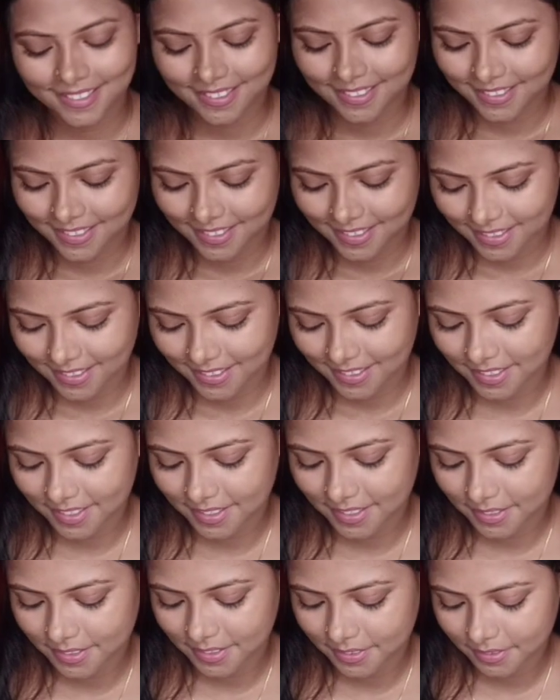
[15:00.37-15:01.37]
It just
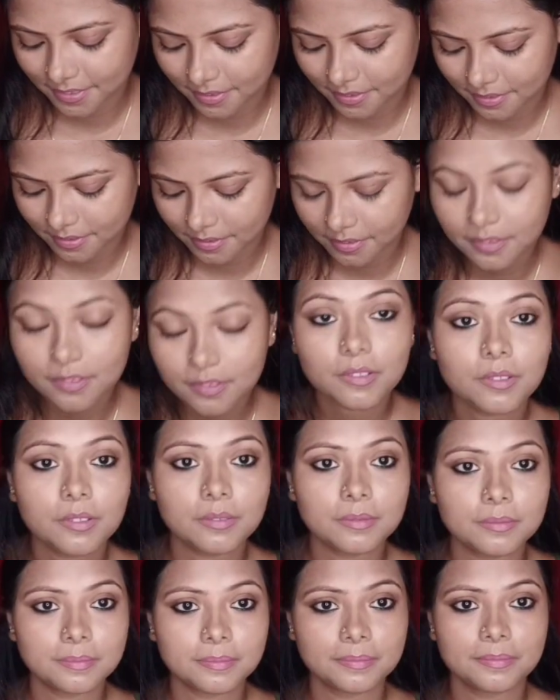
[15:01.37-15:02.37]
increased the
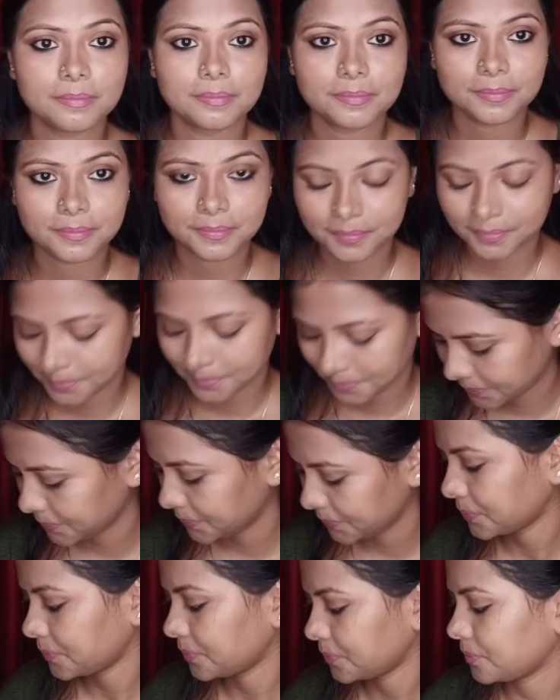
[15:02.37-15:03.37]
pigmentation of a meher
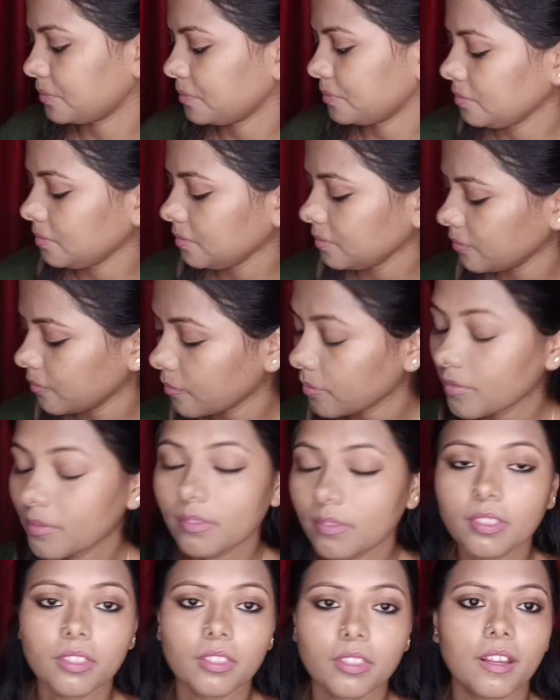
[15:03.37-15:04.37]
lipstick is
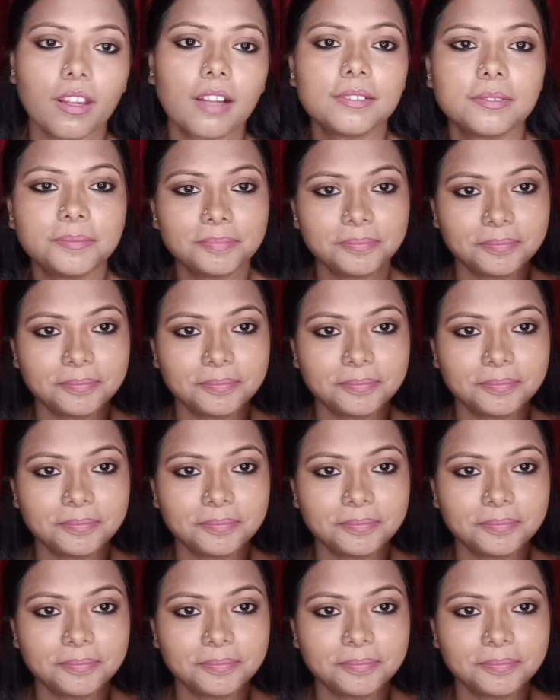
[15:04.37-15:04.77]
what I feel.